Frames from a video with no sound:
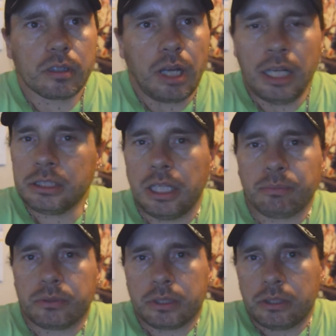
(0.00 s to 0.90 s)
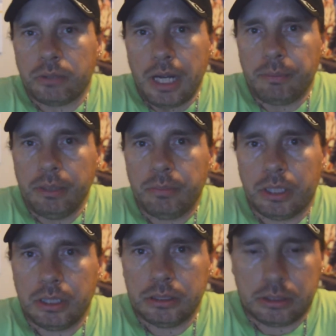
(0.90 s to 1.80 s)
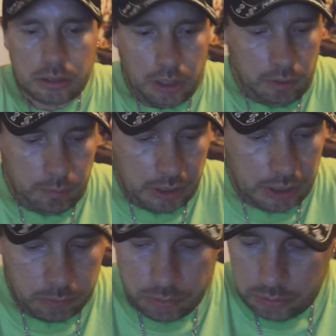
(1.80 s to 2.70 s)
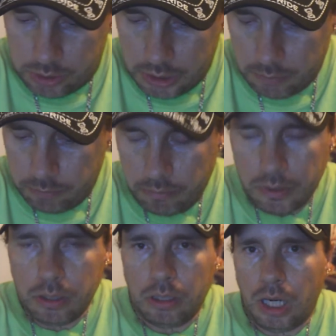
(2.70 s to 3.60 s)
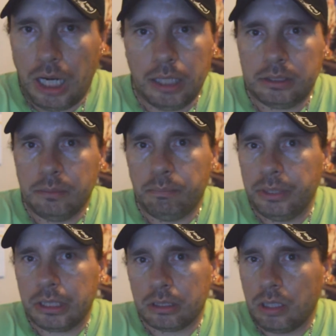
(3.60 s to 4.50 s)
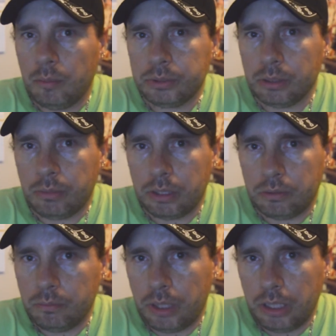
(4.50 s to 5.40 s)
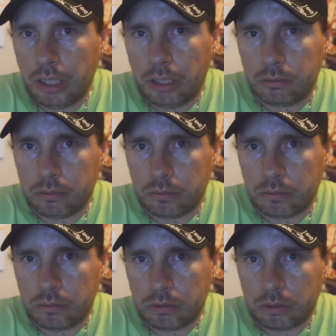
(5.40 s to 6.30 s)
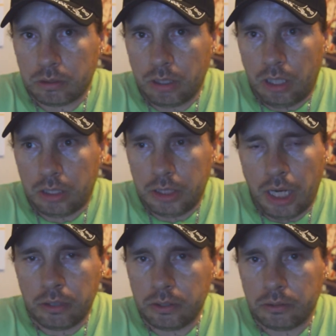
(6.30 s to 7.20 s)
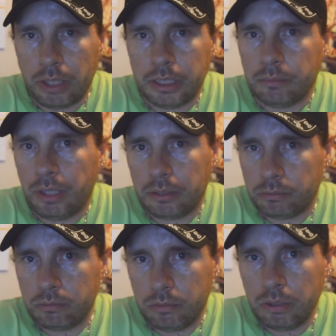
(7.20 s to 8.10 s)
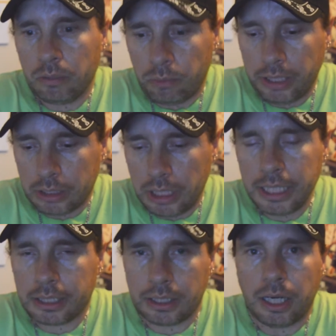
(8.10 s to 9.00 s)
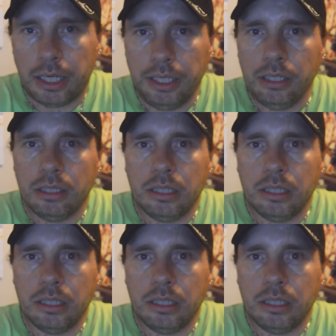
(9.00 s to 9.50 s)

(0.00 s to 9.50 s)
I slept crappy because of my leg wounds, and then I had some big lumps on my outer right of my right leg thigh,